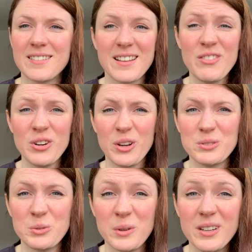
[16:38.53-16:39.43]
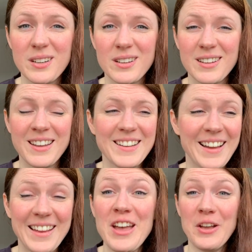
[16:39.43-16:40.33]
I've got to go to work.
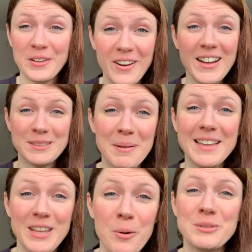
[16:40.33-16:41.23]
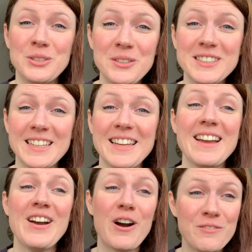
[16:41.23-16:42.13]
Like, guys, make the opportunity
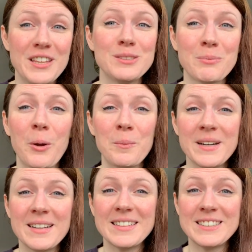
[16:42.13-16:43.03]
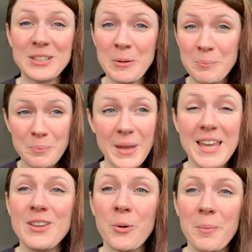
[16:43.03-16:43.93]
of this moment to be
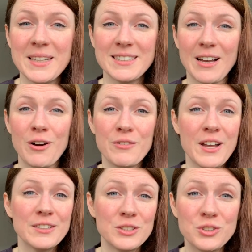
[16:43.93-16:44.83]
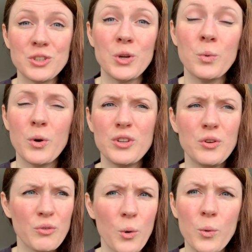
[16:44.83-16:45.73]
your best self, to do what
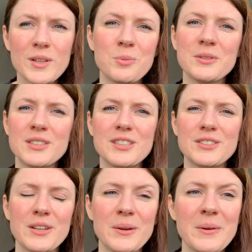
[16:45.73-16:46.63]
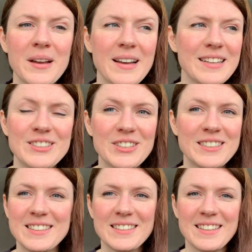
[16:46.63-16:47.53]
you've always wanted to do.
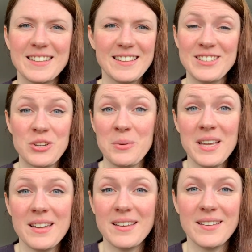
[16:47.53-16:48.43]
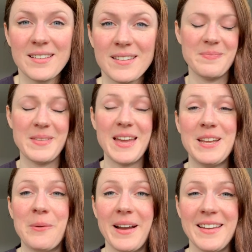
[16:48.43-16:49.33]
Just do it.
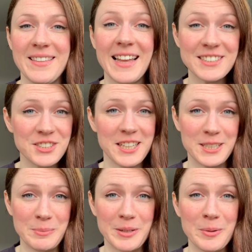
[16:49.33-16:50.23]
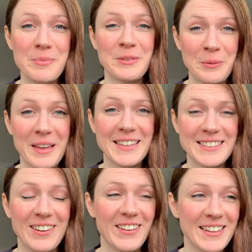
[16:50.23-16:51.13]
Anyway, that's cheered me up. So thanks,
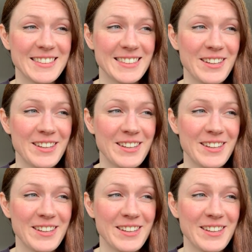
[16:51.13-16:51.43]
guys.